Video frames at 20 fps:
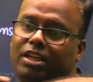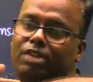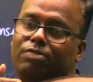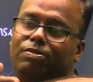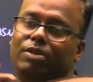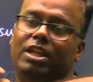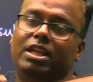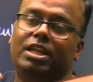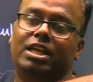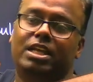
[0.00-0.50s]

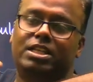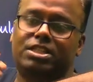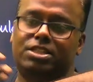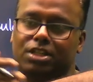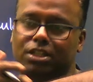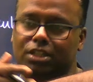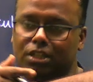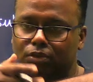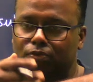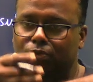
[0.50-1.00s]
any
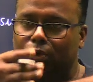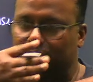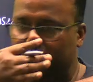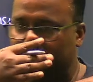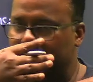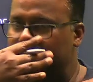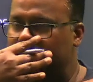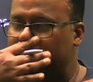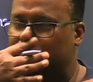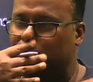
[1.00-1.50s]
external
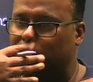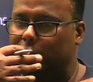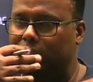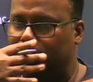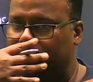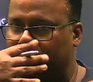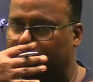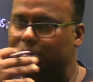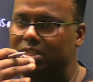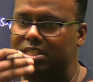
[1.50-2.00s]
voltage to it
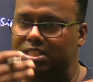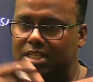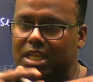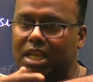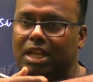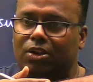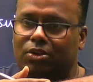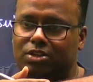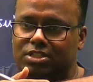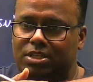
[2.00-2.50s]
from a cell
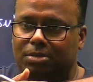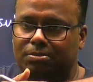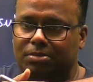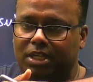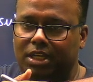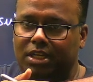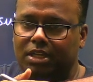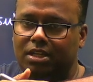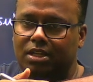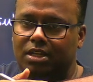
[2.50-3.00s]
or
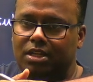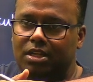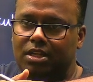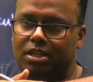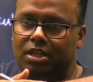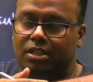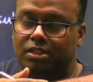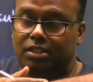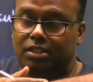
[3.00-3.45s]
something, they